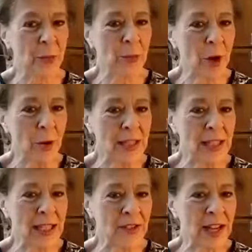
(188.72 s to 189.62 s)
role instead
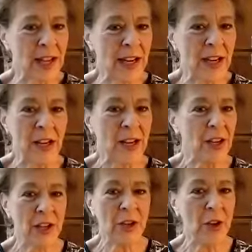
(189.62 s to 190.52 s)
of saying,
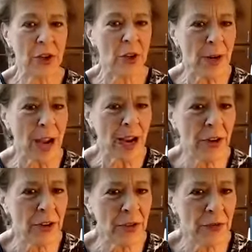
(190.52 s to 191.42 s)
you and I are
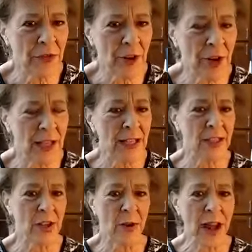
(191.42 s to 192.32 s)
good friends.
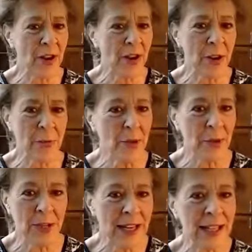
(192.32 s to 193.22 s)
How come you're
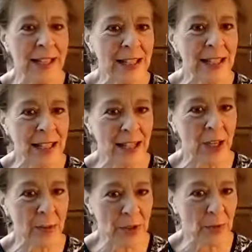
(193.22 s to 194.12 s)
letting this thing
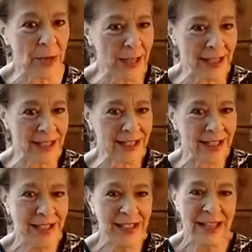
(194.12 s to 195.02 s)
come between us?
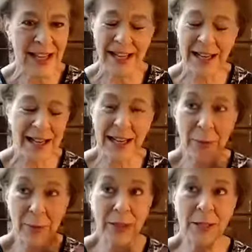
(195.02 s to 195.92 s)
And it
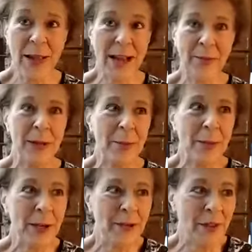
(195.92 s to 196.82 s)
brings back memory
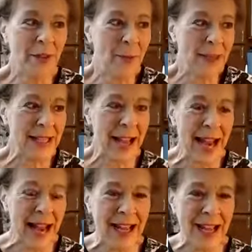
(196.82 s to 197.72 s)
of my
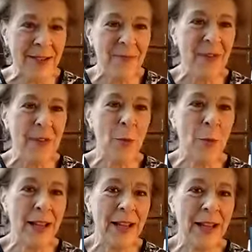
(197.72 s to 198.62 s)
dad
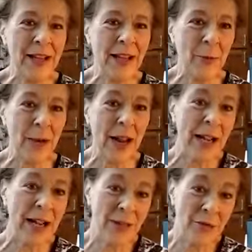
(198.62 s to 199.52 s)
when I
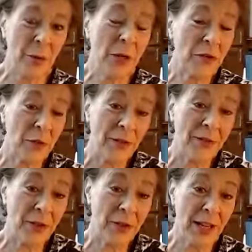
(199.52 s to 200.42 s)
got divorced from my
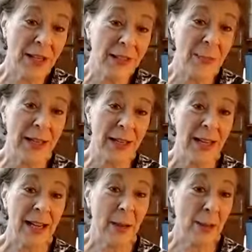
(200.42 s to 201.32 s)
first husband.
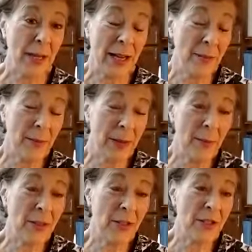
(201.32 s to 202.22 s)
I mean, he
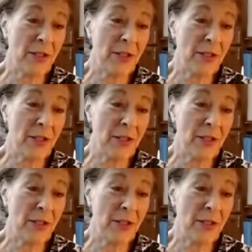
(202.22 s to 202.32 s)
was